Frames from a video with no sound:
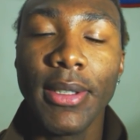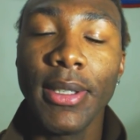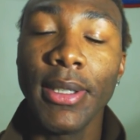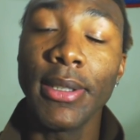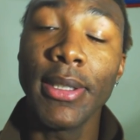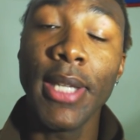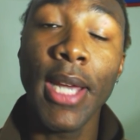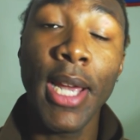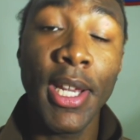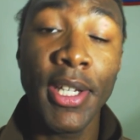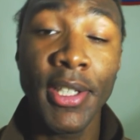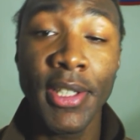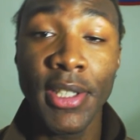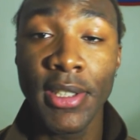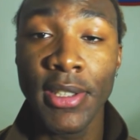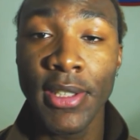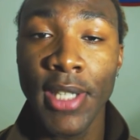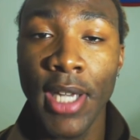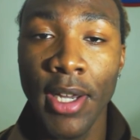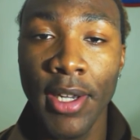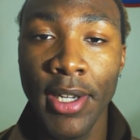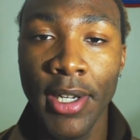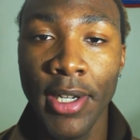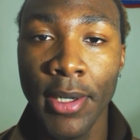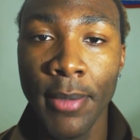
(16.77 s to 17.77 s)
These
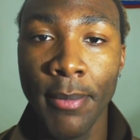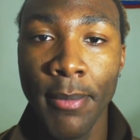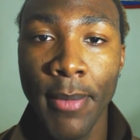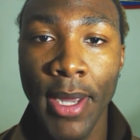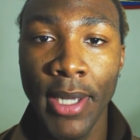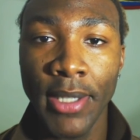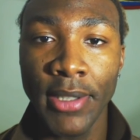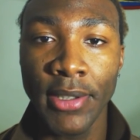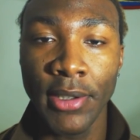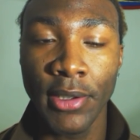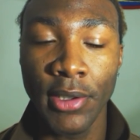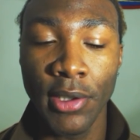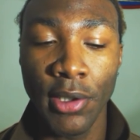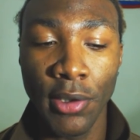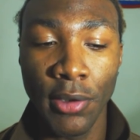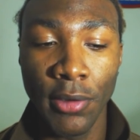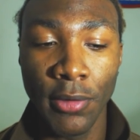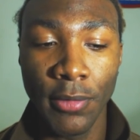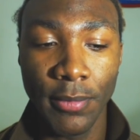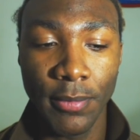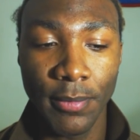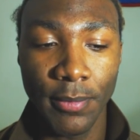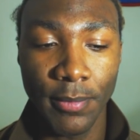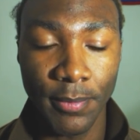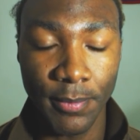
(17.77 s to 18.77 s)
Haitians out here in
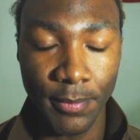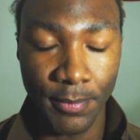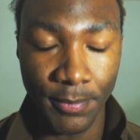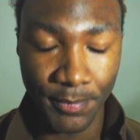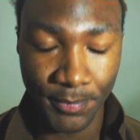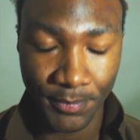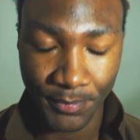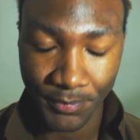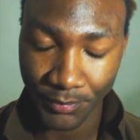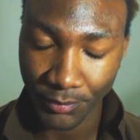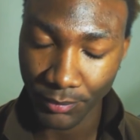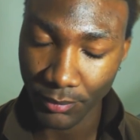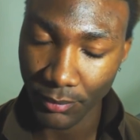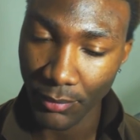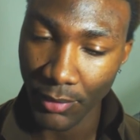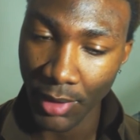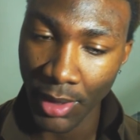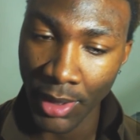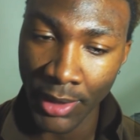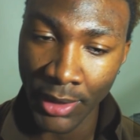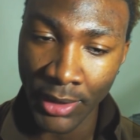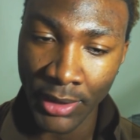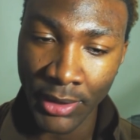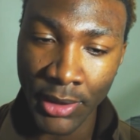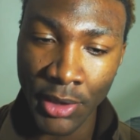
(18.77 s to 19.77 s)
Mexico.
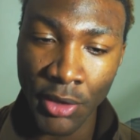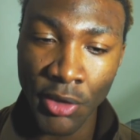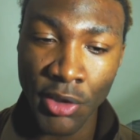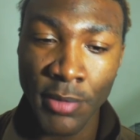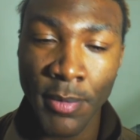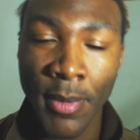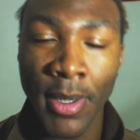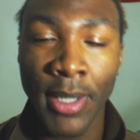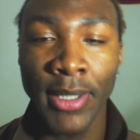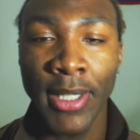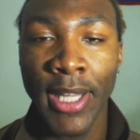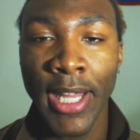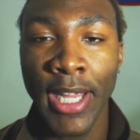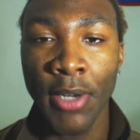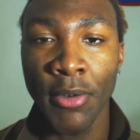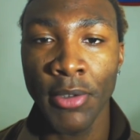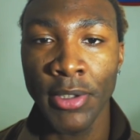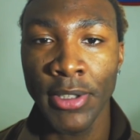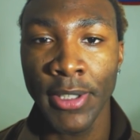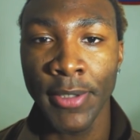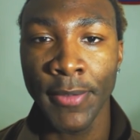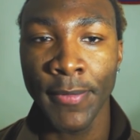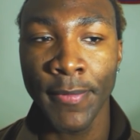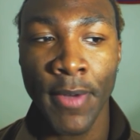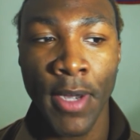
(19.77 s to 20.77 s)
Excuse my
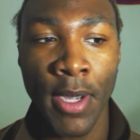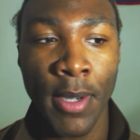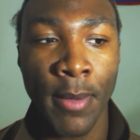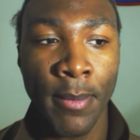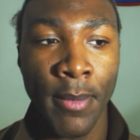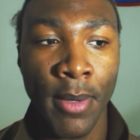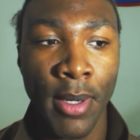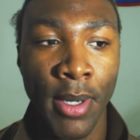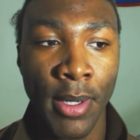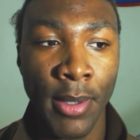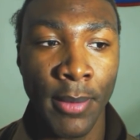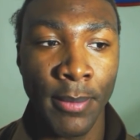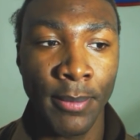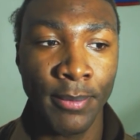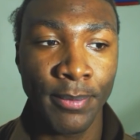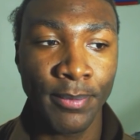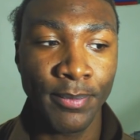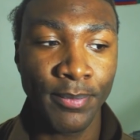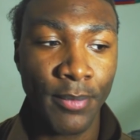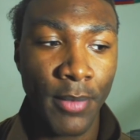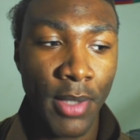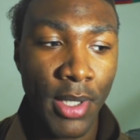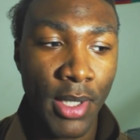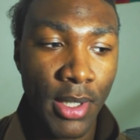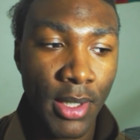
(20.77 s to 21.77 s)
language if I'm a
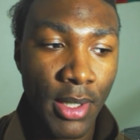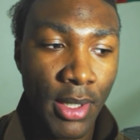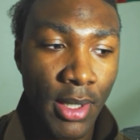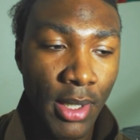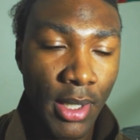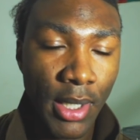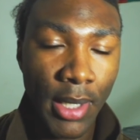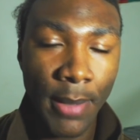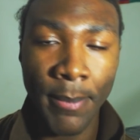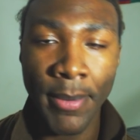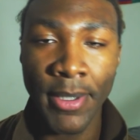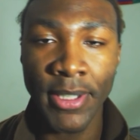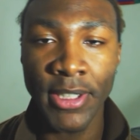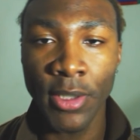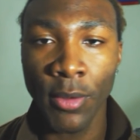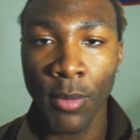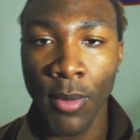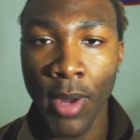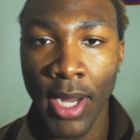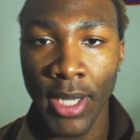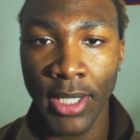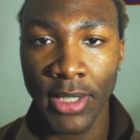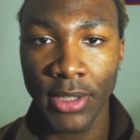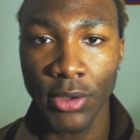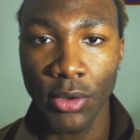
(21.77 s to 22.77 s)
bit
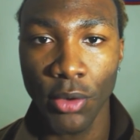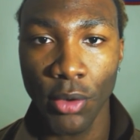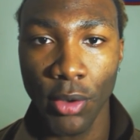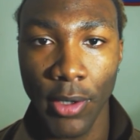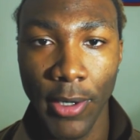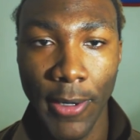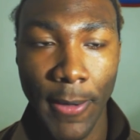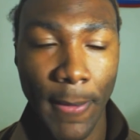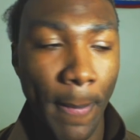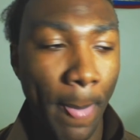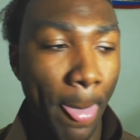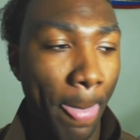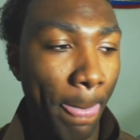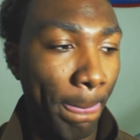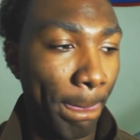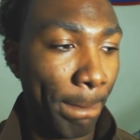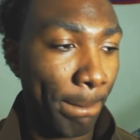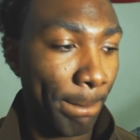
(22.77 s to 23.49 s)
derogatory.